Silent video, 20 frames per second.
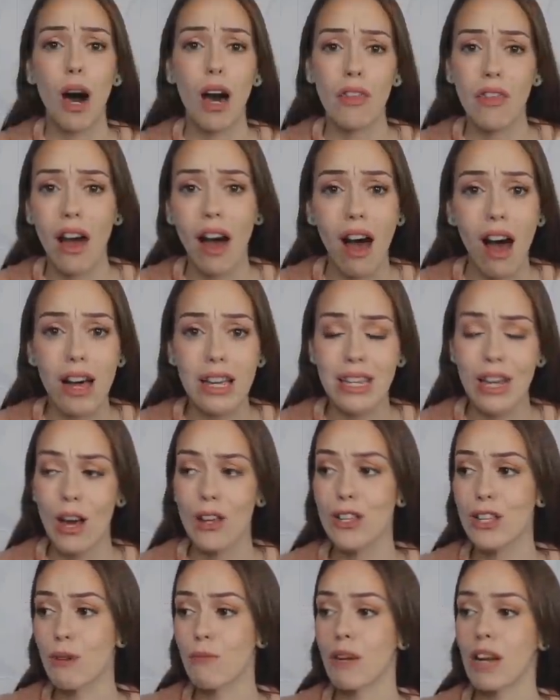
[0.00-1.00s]
bought the hot
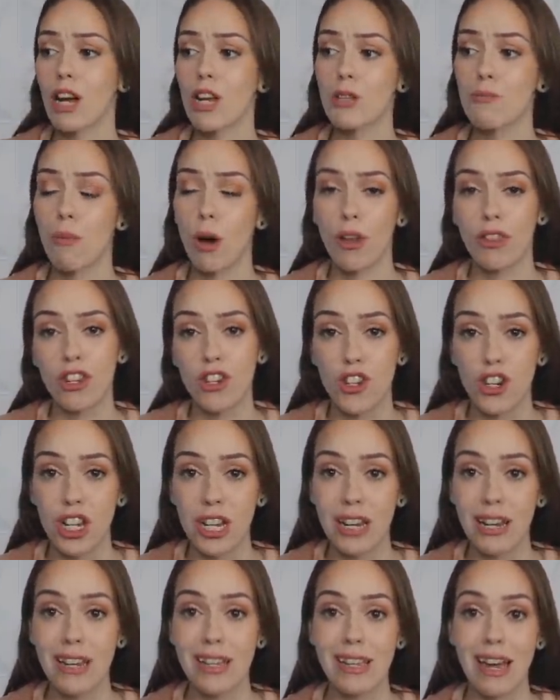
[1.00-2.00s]
sauce, someone else bought the
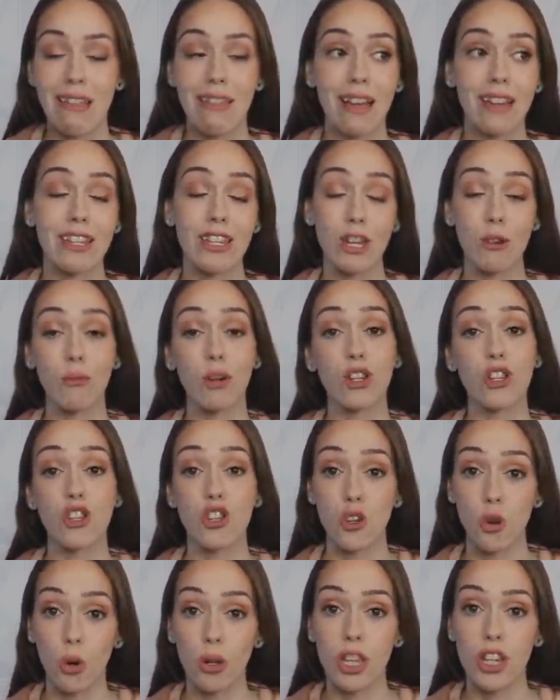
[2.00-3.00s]
cheese, and then someone
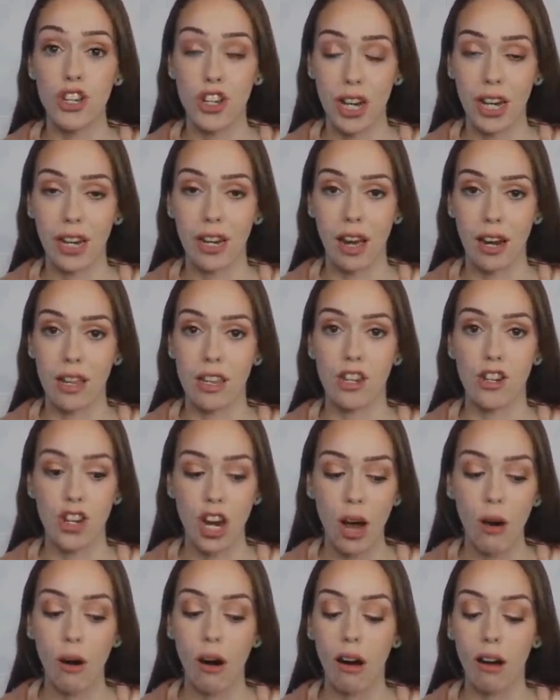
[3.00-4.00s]
stole the chicken out of the
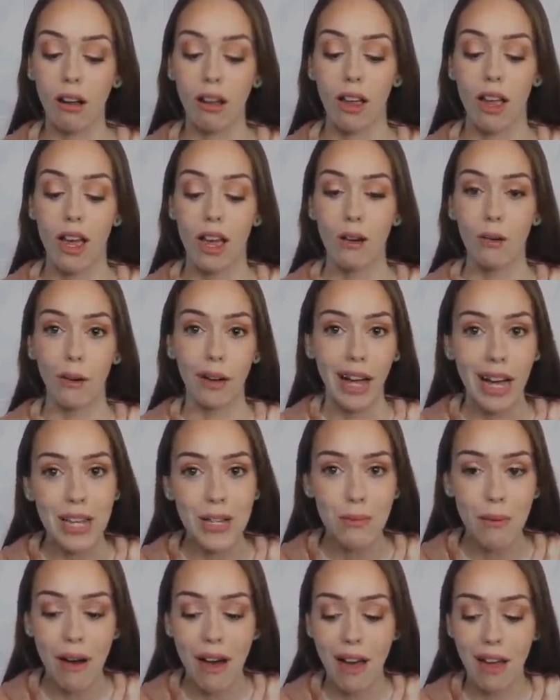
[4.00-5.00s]
chow hall. Well,
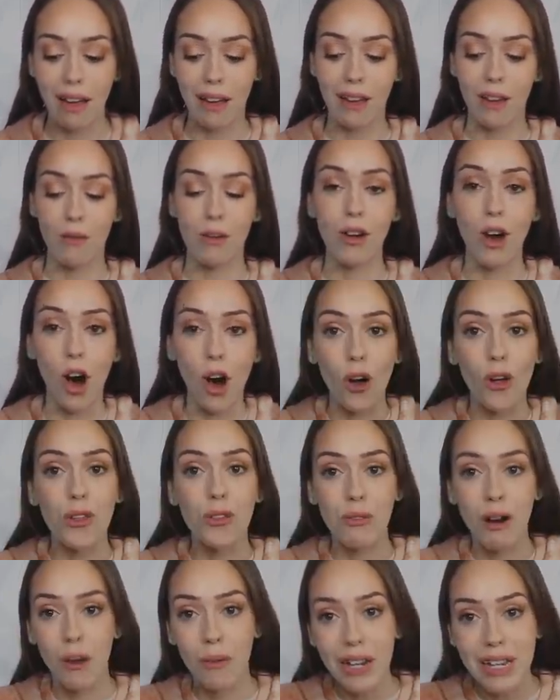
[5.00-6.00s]
guess what? We all
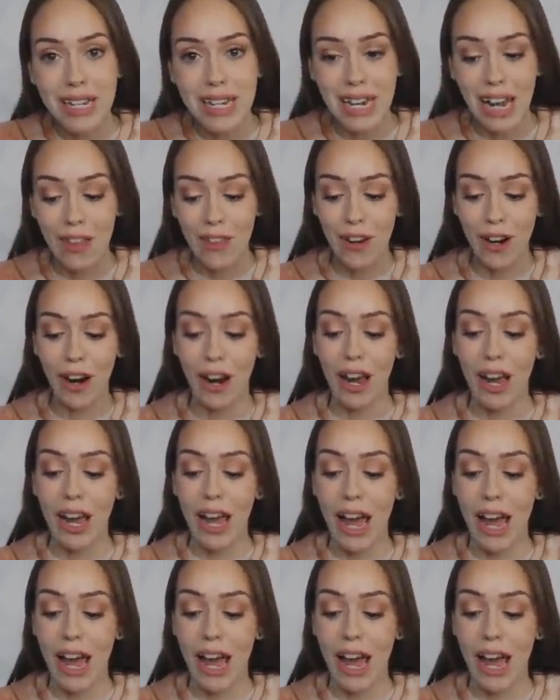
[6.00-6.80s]
throw in together.